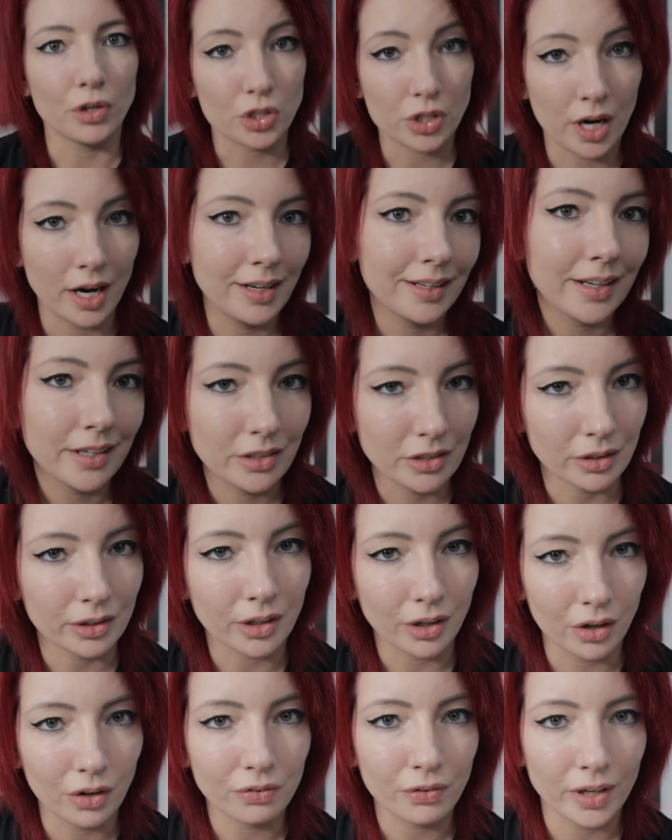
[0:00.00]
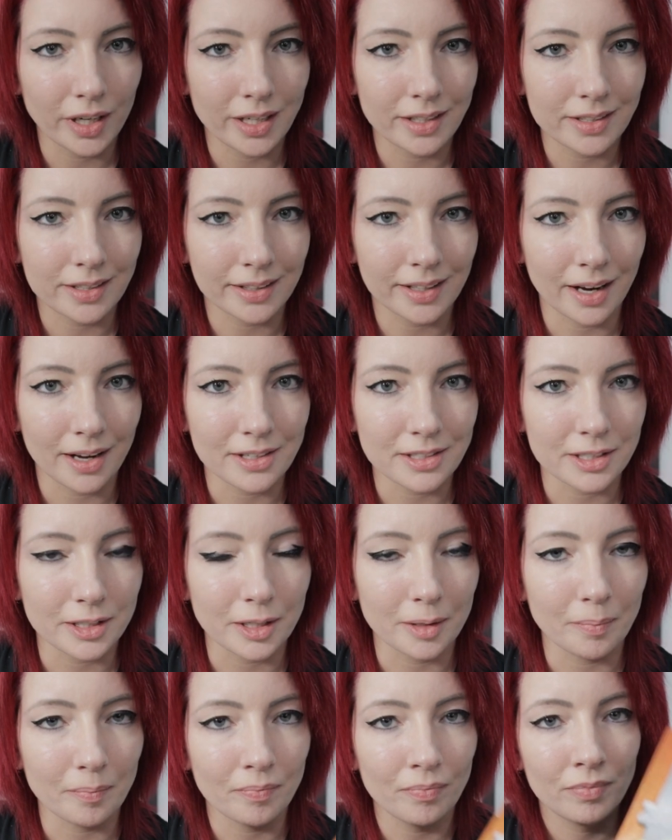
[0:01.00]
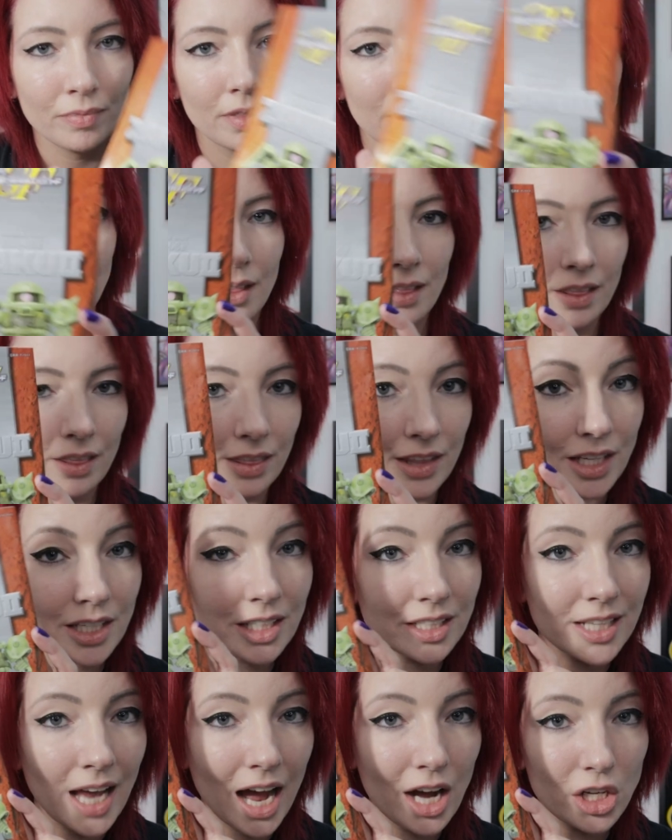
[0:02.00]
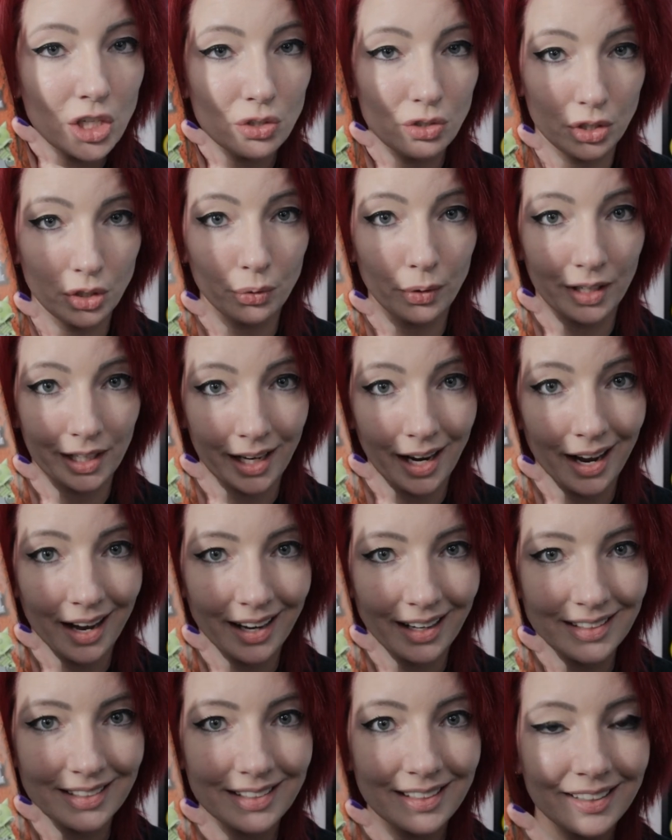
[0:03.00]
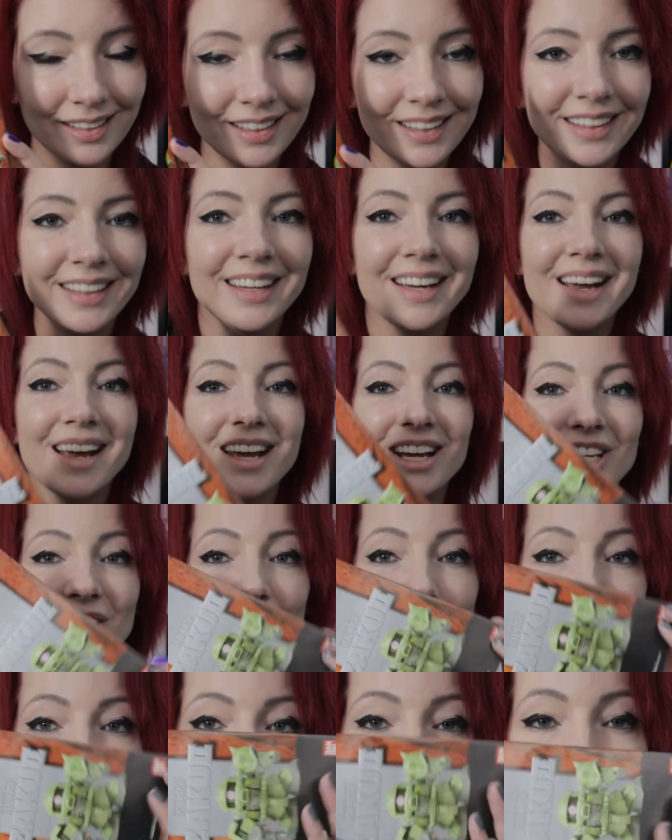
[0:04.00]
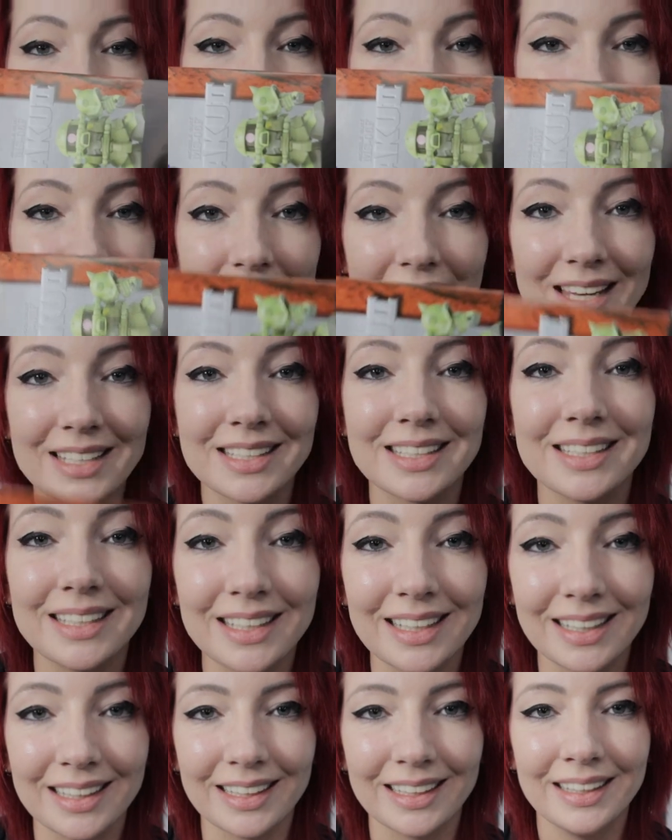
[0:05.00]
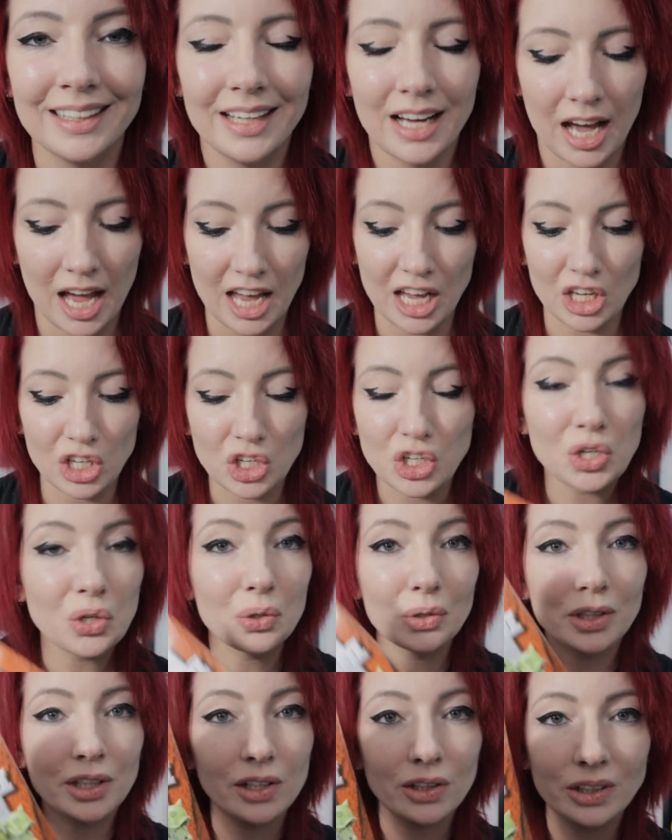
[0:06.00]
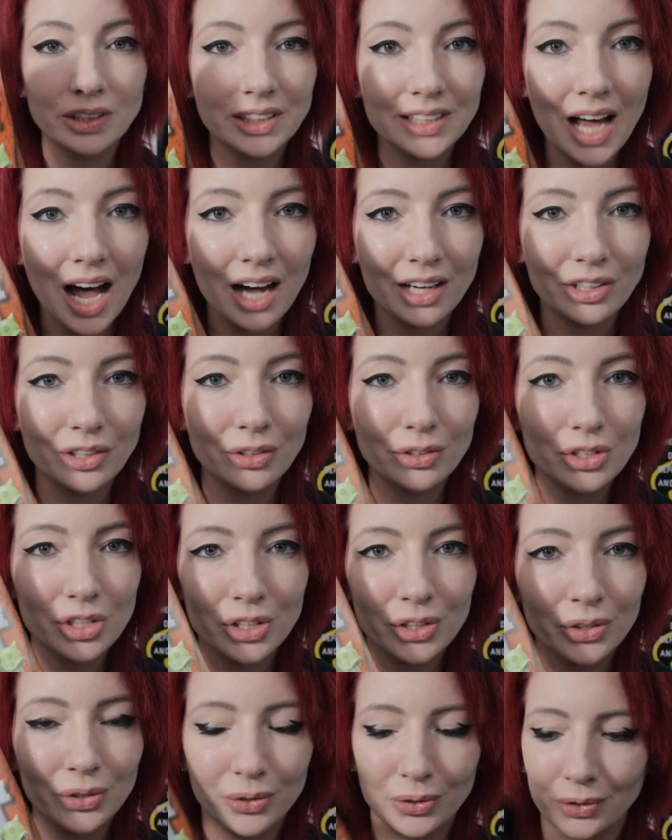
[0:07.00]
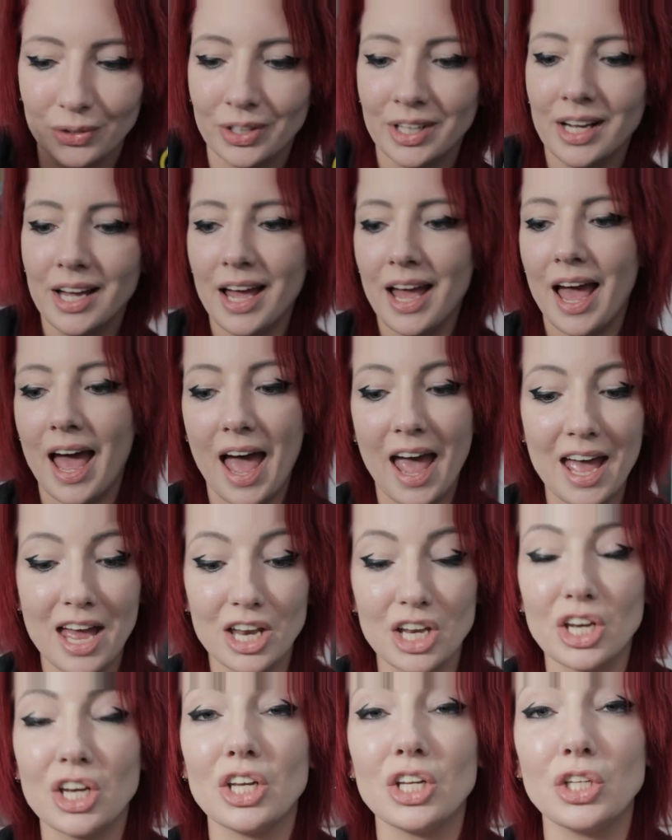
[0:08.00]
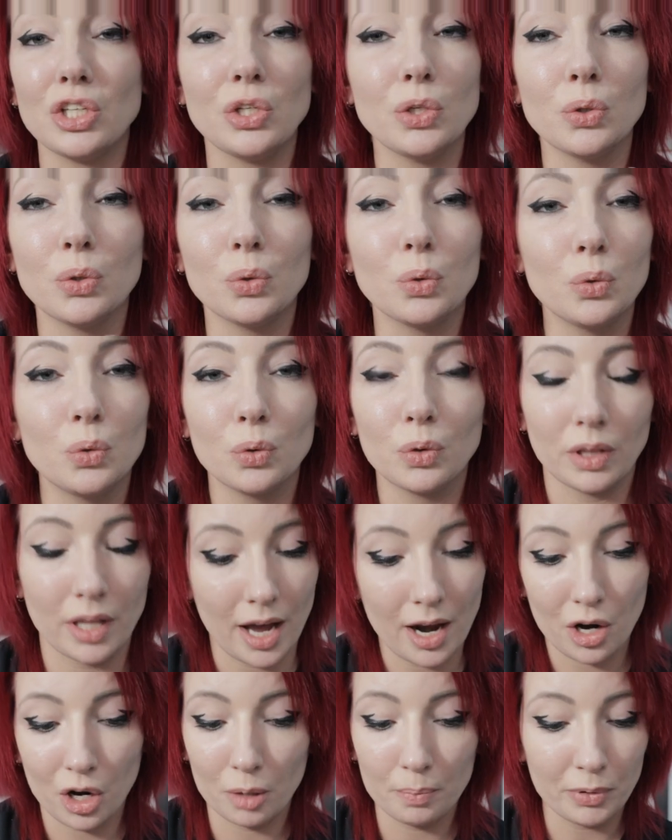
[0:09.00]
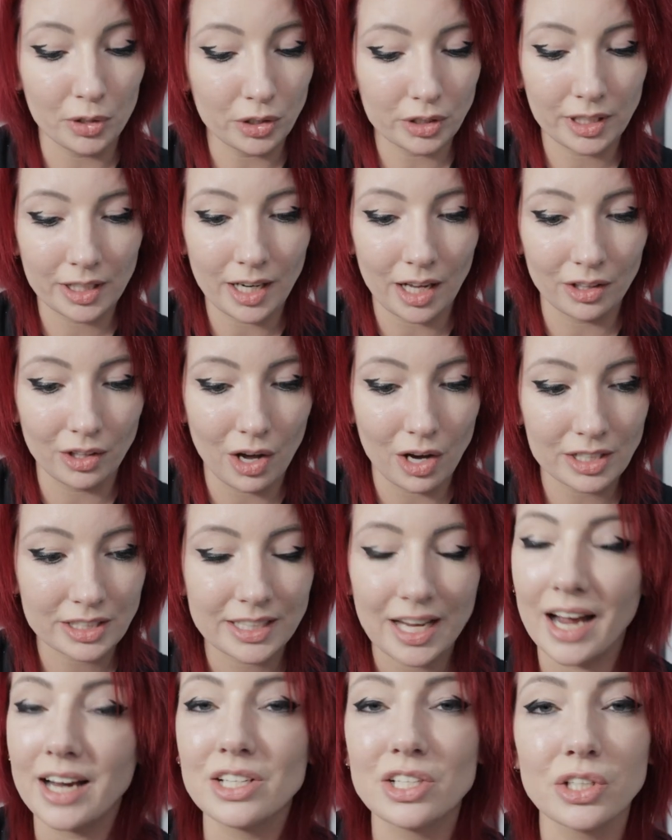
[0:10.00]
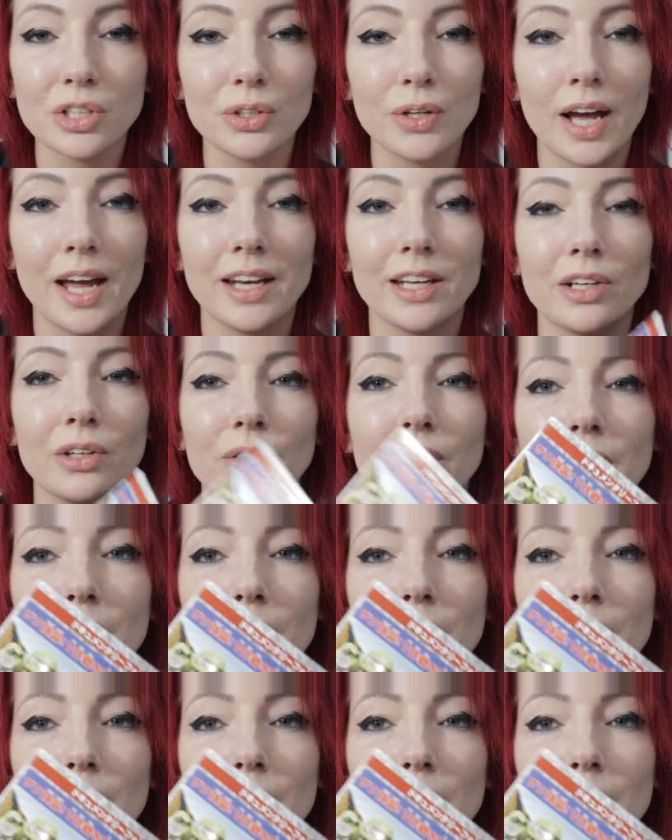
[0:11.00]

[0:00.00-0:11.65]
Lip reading: you're trying to get your girlfriend into Gundam, this is how you do it, guys. You get an SD, a cute little Zaku 2, and you let her build it alongside you and it'll